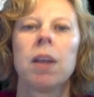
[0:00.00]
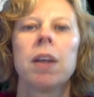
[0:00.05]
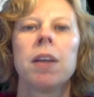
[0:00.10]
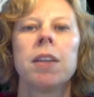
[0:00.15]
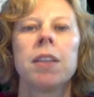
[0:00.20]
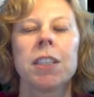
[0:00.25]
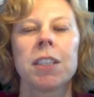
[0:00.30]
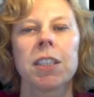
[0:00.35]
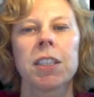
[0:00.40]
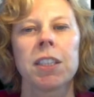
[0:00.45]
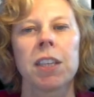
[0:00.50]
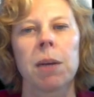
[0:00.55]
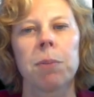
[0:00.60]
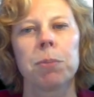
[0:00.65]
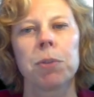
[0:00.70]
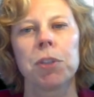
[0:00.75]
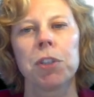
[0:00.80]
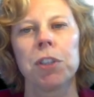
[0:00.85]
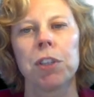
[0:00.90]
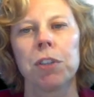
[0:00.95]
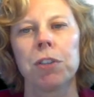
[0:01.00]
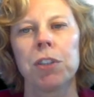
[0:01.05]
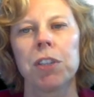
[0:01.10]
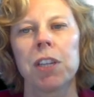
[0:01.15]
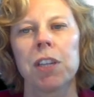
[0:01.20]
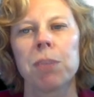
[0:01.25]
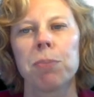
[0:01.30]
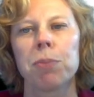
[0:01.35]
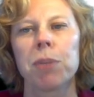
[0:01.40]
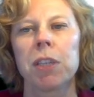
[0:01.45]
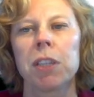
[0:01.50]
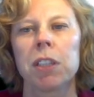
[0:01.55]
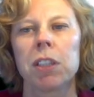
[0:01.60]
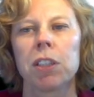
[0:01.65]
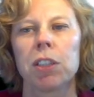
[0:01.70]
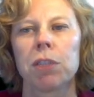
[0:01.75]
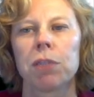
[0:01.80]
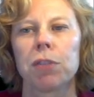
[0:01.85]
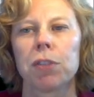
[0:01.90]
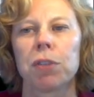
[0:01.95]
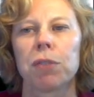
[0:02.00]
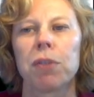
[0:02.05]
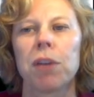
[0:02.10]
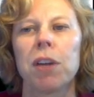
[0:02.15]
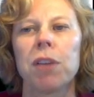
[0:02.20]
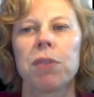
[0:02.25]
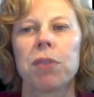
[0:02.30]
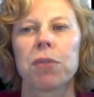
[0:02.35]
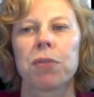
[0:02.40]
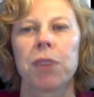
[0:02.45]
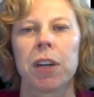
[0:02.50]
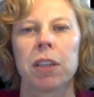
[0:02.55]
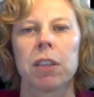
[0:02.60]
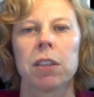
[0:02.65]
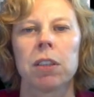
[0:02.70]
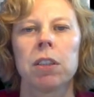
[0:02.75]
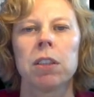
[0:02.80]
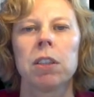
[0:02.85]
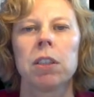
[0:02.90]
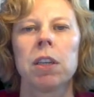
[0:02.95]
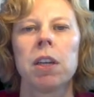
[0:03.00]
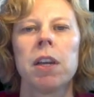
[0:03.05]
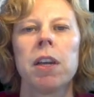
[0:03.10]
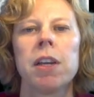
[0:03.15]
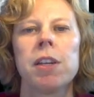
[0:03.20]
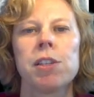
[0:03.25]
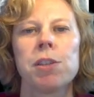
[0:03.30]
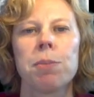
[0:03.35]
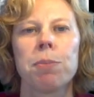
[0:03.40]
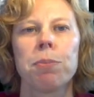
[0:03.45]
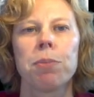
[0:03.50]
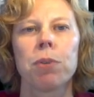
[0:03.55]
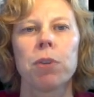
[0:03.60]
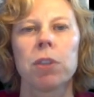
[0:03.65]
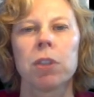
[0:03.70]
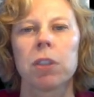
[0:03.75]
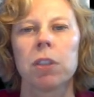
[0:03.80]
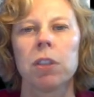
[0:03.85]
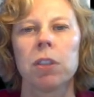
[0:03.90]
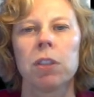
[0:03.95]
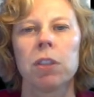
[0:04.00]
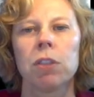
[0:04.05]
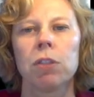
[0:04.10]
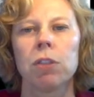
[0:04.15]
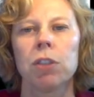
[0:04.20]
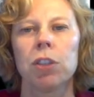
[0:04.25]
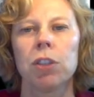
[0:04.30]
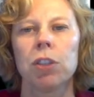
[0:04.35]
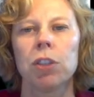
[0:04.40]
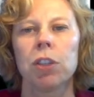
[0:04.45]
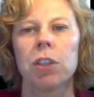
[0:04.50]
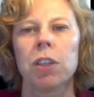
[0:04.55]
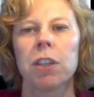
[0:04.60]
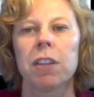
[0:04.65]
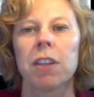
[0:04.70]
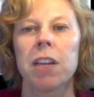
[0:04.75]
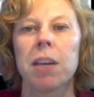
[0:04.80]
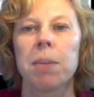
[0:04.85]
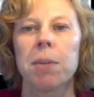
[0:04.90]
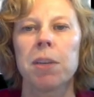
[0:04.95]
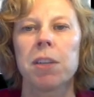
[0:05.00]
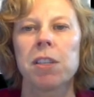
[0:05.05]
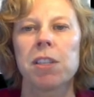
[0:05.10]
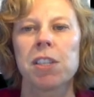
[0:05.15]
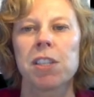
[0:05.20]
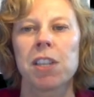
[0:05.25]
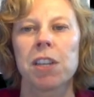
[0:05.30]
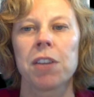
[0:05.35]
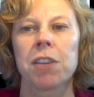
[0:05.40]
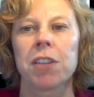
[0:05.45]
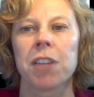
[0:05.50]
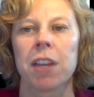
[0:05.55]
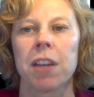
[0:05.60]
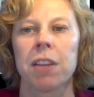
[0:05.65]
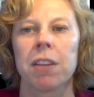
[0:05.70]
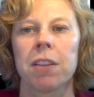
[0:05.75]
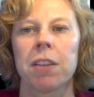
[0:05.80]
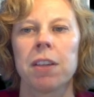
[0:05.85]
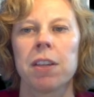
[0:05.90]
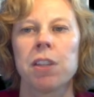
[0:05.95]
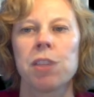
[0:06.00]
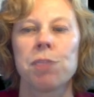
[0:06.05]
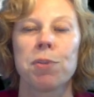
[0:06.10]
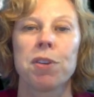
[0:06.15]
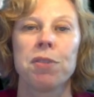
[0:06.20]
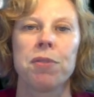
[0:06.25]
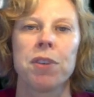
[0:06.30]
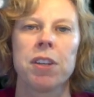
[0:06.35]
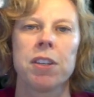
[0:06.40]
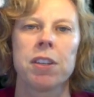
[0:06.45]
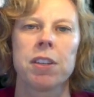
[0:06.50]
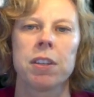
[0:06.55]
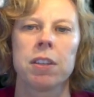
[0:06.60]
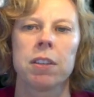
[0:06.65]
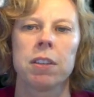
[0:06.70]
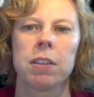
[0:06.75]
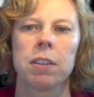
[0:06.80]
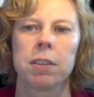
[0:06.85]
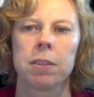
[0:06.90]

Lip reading: This example shows that the presence of survival factors is important to ensure that imminent cell death is prevented.